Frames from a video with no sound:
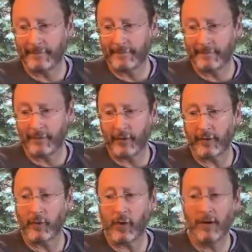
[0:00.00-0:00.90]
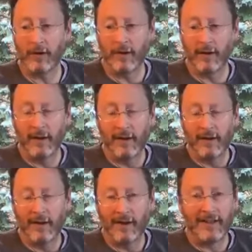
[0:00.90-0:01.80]
Furthermore,
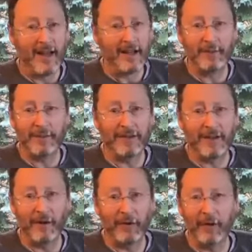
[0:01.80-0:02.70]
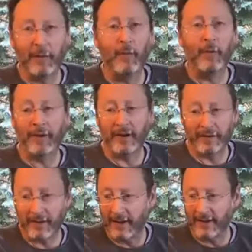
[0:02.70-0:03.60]
attachment to outcome will
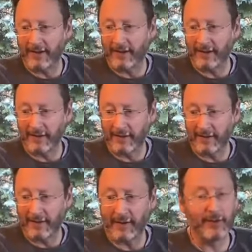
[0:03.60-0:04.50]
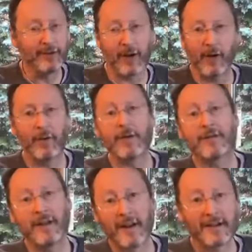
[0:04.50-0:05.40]
never end. There is always
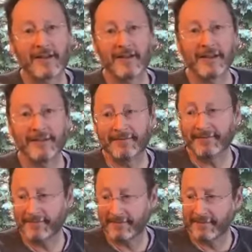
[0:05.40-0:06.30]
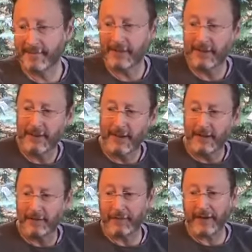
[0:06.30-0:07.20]
the next thing.
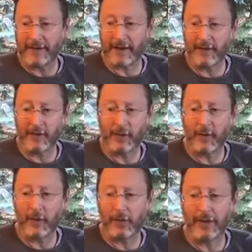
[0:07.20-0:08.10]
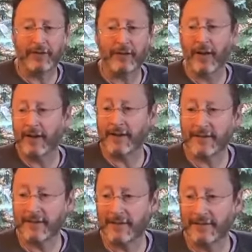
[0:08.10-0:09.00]
The fight to control never
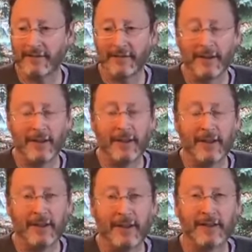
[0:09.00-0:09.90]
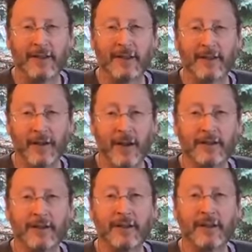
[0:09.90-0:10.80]
ends. It's an
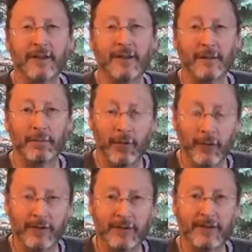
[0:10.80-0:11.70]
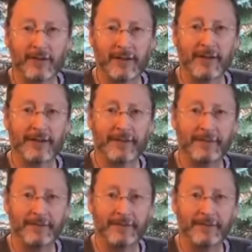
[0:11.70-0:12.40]
exhausting and poisonous cycle.